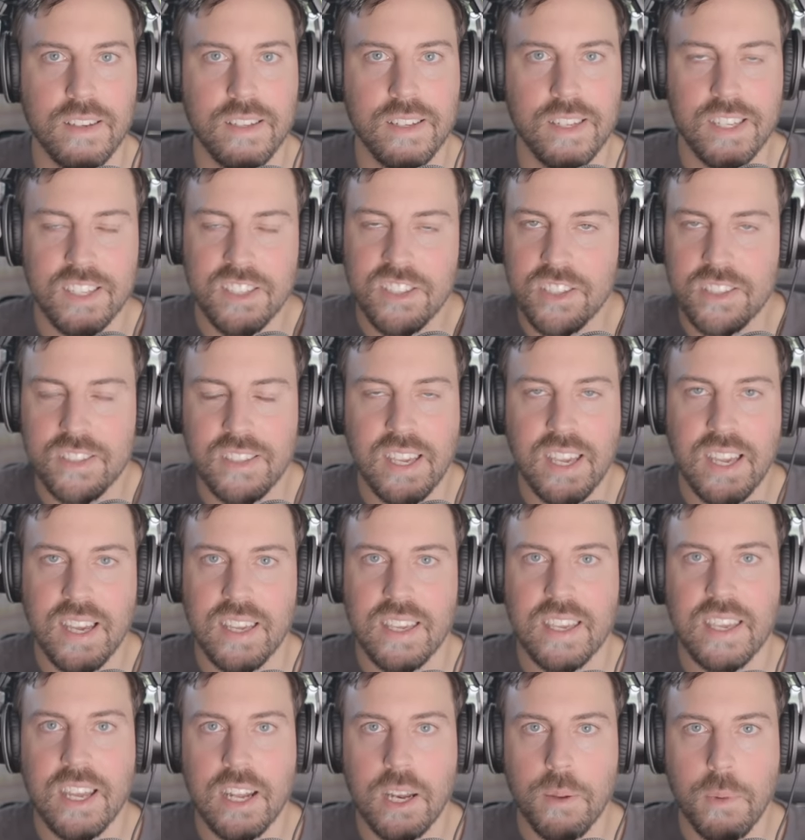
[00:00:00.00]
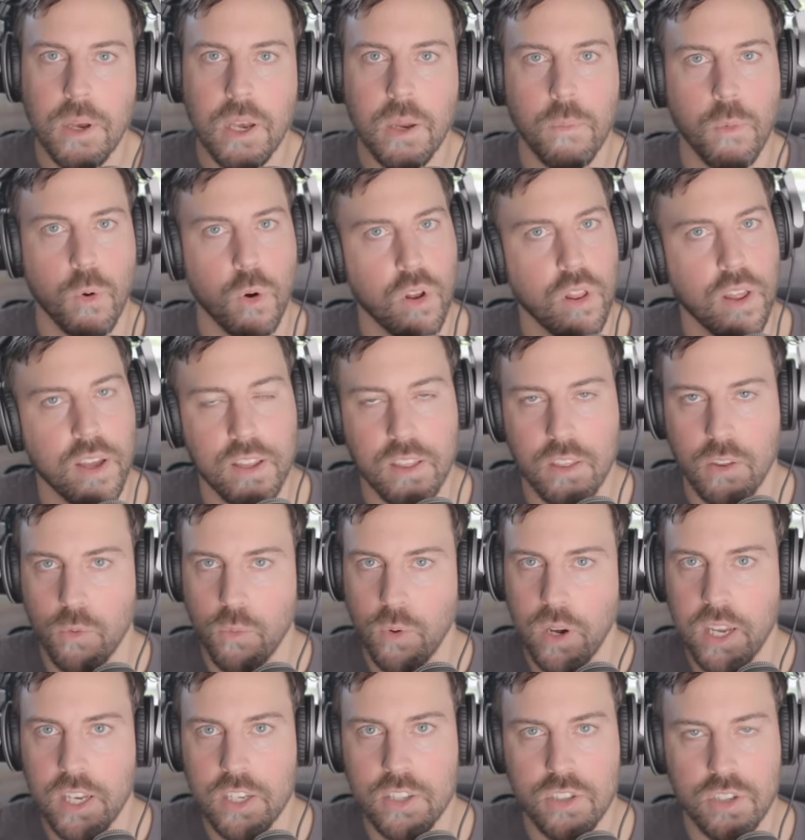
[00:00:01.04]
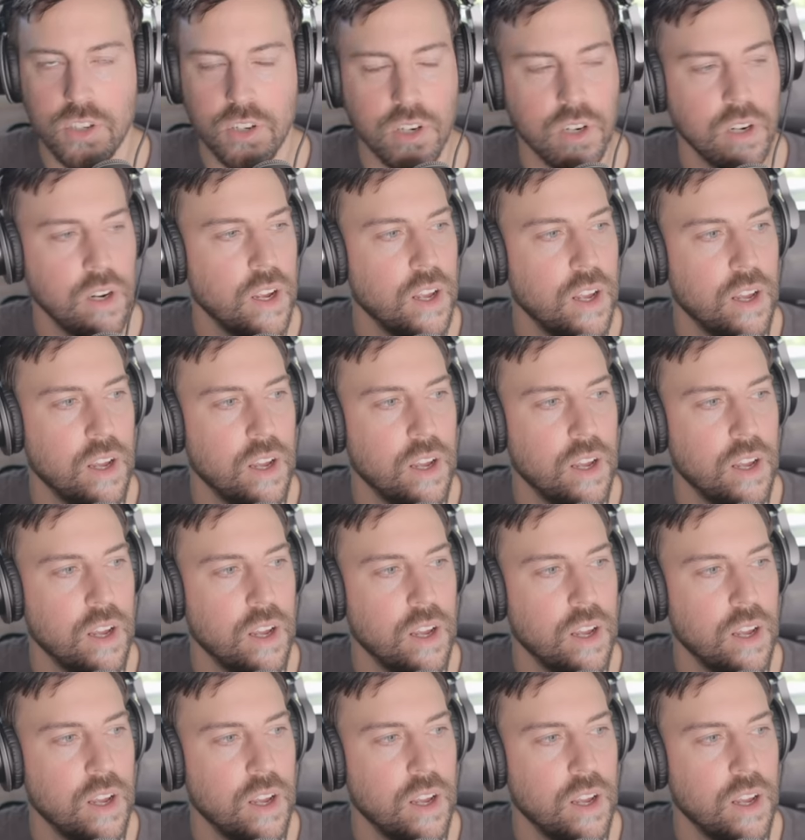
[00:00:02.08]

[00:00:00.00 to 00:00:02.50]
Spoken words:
You just can't get them anymore. Like the Ranger,